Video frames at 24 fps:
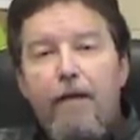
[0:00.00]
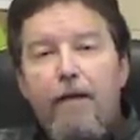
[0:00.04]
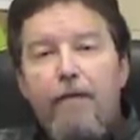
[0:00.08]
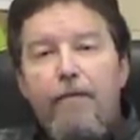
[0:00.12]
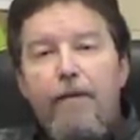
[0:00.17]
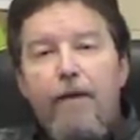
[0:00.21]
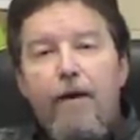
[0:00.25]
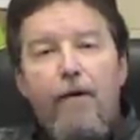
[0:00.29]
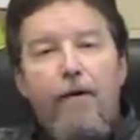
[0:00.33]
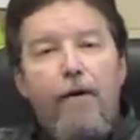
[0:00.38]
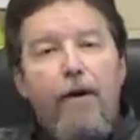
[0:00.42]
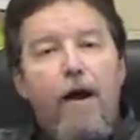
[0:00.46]

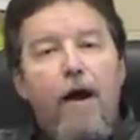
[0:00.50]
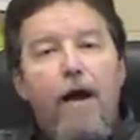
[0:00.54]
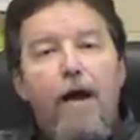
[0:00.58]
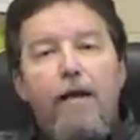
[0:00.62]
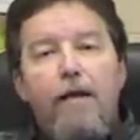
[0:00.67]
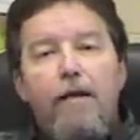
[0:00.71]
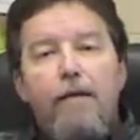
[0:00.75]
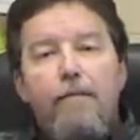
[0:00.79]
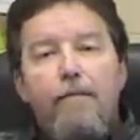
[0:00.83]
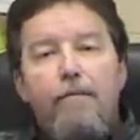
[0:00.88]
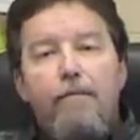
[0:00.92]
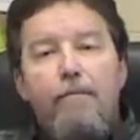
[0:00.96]
that are
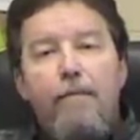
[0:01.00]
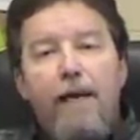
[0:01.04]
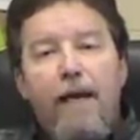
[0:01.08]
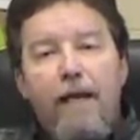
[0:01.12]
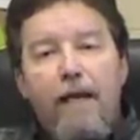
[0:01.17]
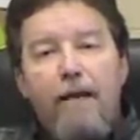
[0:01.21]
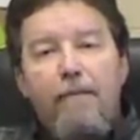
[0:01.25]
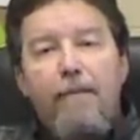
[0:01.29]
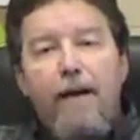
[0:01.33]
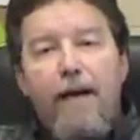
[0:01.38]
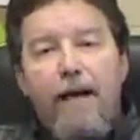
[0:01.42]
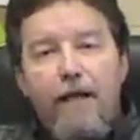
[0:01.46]
not made
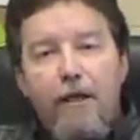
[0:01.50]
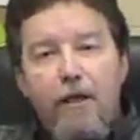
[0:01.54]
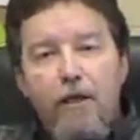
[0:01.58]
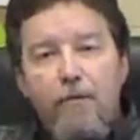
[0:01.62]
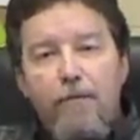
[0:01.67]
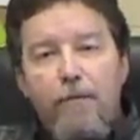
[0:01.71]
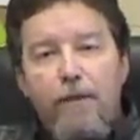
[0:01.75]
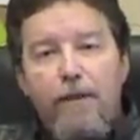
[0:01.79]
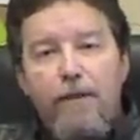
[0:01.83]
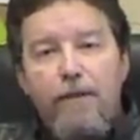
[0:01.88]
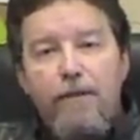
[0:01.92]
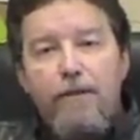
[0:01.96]
up by
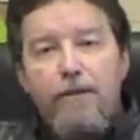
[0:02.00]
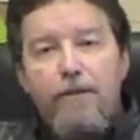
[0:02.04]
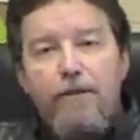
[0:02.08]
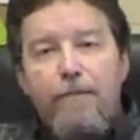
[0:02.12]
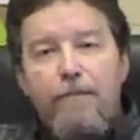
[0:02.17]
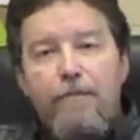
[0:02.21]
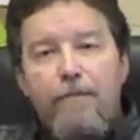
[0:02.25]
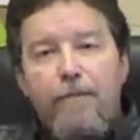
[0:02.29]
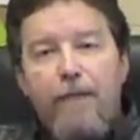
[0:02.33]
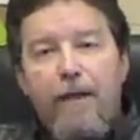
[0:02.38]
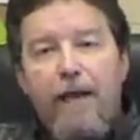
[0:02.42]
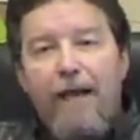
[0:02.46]
humans,
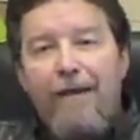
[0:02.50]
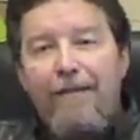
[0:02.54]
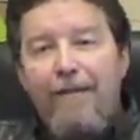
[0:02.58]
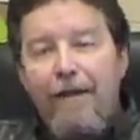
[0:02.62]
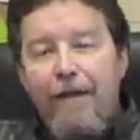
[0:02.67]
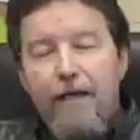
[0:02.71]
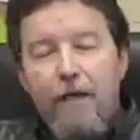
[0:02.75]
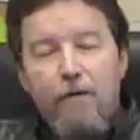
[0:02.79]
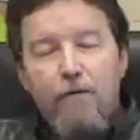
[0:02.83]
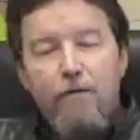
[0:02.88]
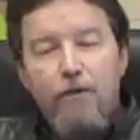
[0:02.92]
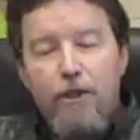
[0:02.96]
and
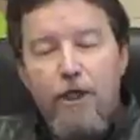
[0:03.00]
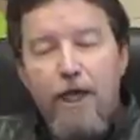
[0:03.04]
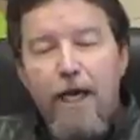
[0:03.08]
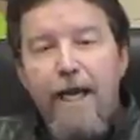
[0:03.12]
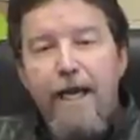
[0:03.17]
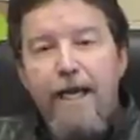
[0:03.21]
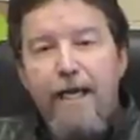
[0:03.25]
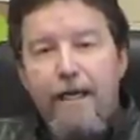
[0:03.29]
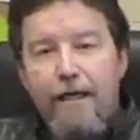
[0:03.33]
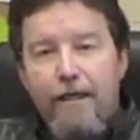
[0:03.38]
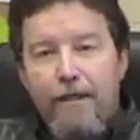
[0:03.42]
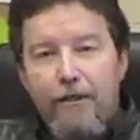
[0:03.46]
they don't
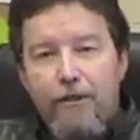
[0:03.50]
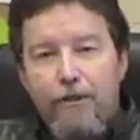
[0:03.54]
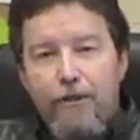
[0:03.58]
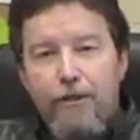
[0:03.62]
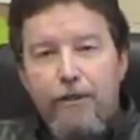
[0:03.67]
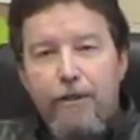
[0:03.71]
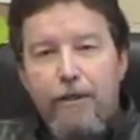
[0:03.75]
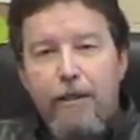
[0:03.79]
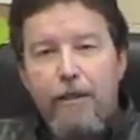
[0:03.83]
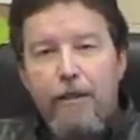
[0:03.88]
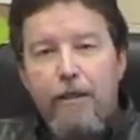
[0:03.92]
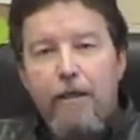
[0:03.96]
change.
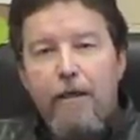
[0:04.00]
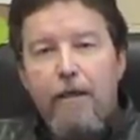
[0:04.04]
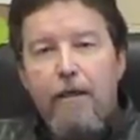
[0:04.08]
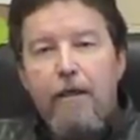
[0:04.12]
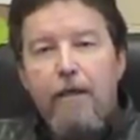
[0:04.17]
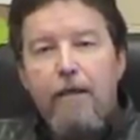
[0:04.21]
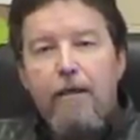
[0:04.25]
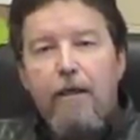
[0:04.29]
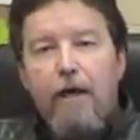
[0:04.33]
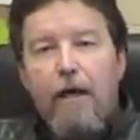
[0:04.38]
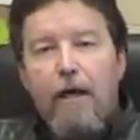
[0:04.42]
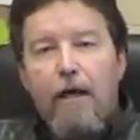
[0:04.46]

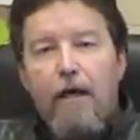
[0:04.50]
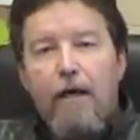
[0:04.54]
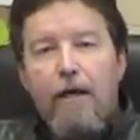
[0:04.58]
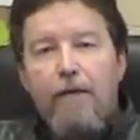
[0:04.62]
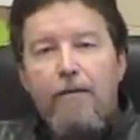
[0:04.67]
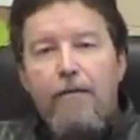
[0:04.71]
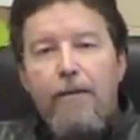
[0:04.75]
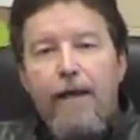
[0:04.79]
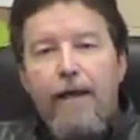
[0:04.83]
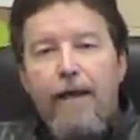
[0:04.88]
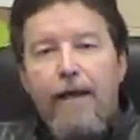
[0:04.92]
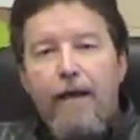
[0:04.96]

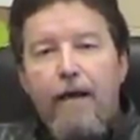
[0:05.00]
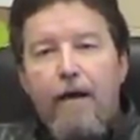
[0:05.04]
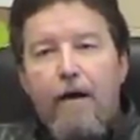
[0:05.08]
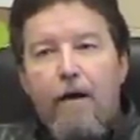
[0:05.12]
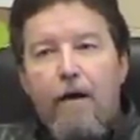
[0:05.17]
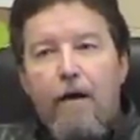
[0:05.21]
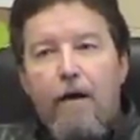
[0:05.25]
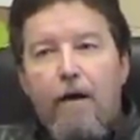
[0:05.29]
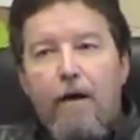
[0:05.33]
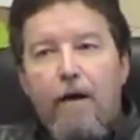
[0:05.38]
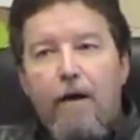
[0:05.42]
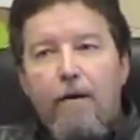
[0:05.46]
There
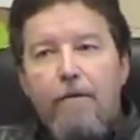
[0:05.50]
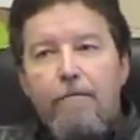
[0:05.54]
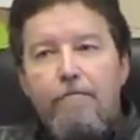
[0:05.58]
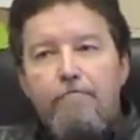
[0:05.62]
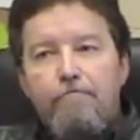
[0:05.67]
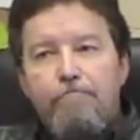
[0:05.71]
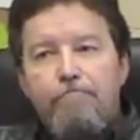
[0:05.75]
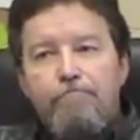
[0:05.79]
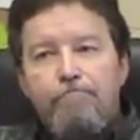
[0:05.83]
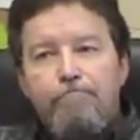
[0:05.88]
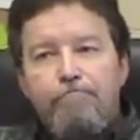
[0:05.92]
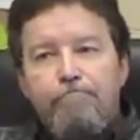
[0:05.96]
are
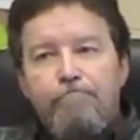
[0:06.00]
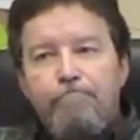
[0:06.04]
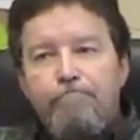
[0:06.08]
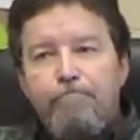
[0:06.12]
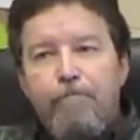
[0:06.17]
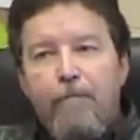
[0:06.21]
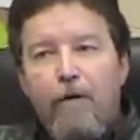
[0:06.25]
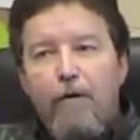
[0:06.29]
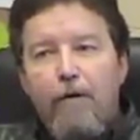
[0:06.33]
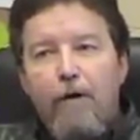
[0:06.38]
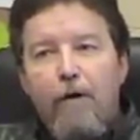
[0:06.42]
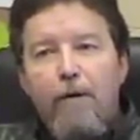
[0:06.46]

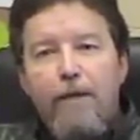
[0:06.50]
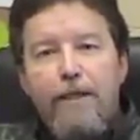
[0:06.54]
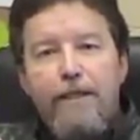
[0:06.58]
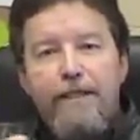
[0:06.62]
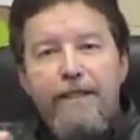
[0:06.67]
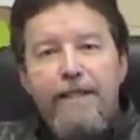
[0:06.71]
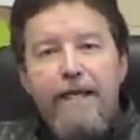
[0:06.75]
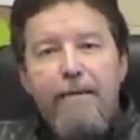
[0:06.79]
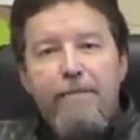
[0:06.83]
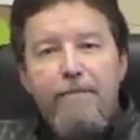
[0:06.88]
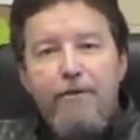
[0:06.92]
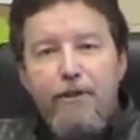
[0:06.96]
no
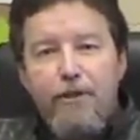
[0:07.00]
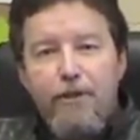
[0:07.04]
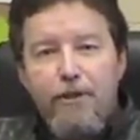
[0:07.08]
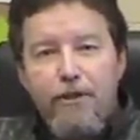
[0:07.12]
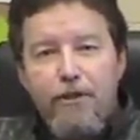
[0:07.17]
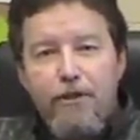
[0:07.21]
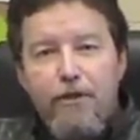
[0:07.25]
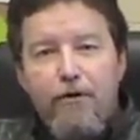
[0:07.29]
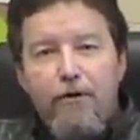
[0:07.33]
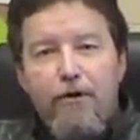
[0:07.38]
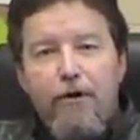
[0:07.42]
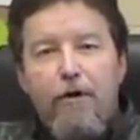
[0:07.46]

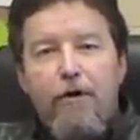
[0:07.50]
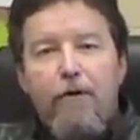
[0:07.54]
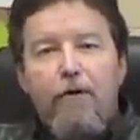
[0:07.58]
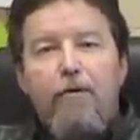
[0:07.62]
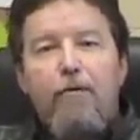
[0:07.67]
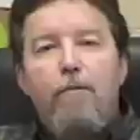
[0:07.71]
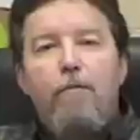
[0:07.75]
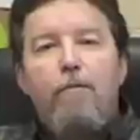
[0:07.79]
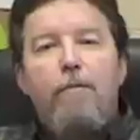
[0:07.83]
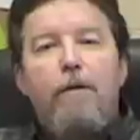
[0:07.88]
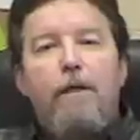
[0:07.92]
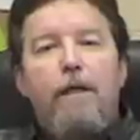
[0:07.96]
exceptions. There are
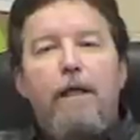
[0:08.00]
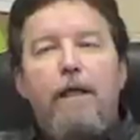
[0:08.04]
no